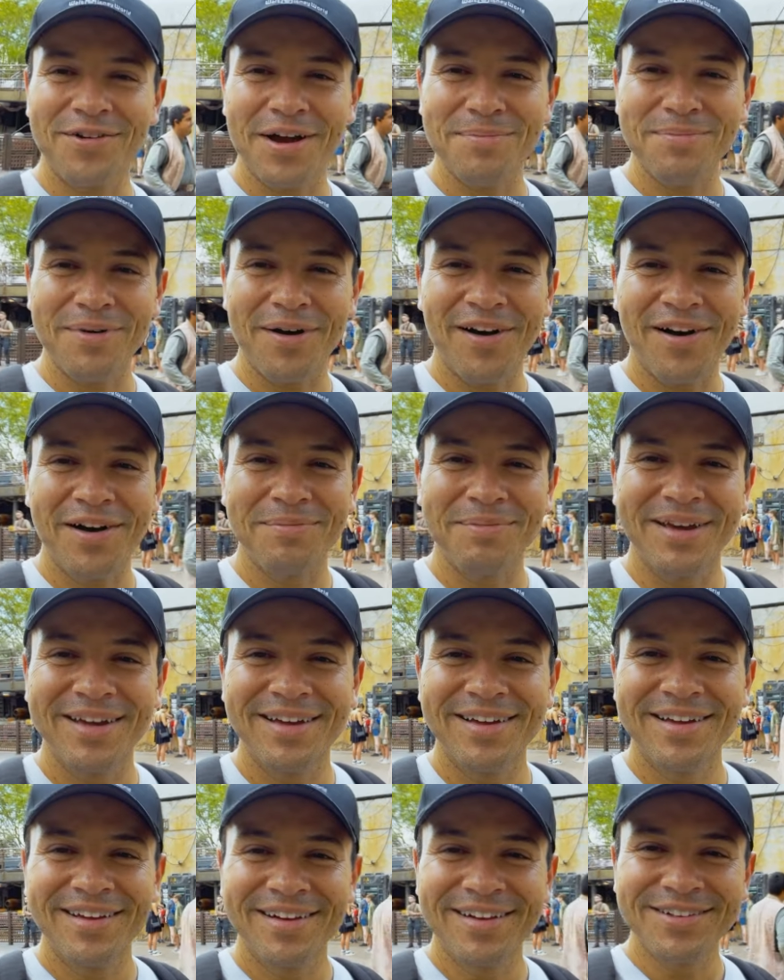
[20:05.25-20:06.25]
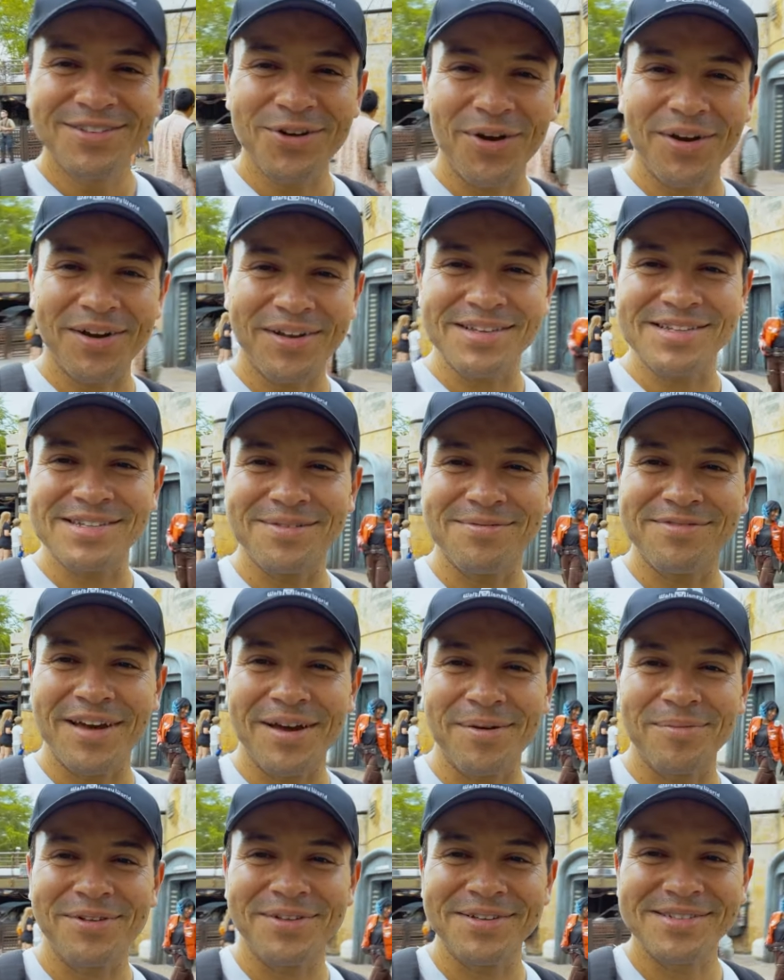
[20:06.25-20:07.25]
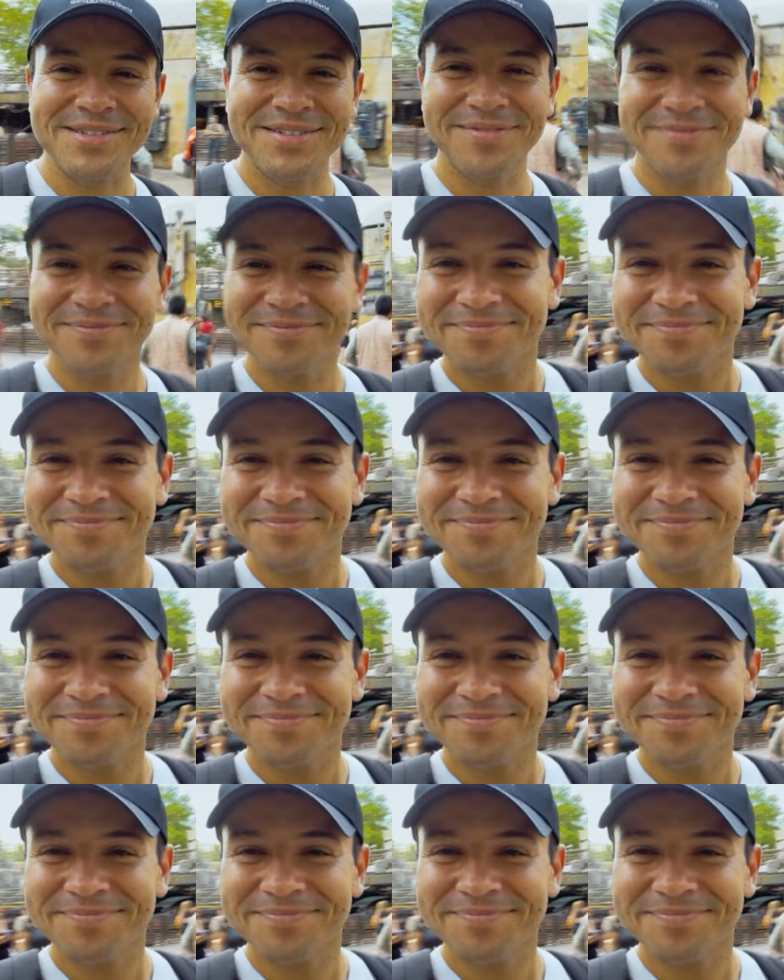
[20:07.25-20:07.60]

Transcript: right behind me talking to some families.